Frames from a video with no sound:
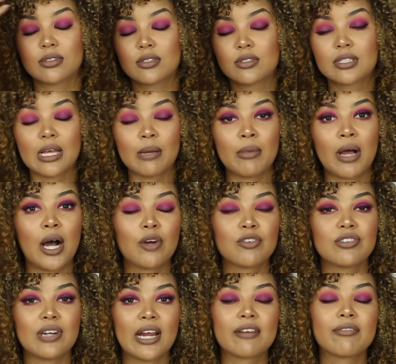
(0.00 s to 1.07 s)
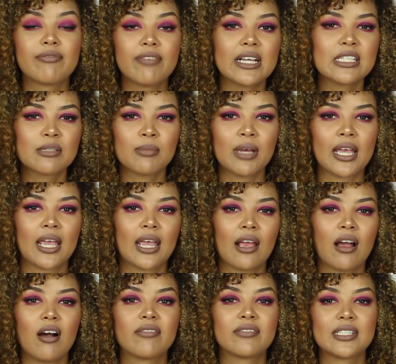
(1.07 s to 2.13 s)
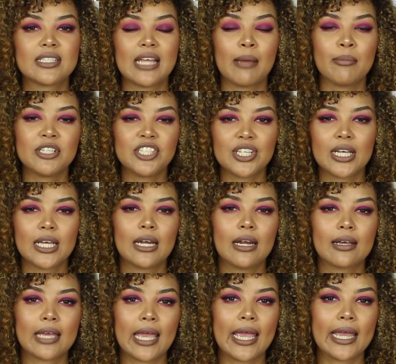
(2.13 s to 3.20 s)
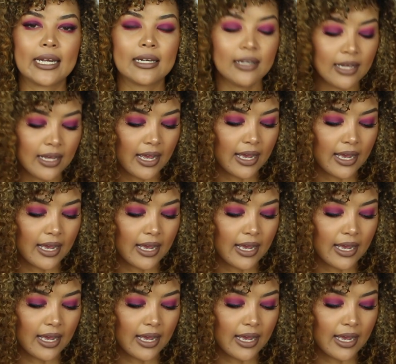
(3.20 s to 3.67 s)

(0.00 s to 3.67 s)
somehow try and fix my hair after damaging it again.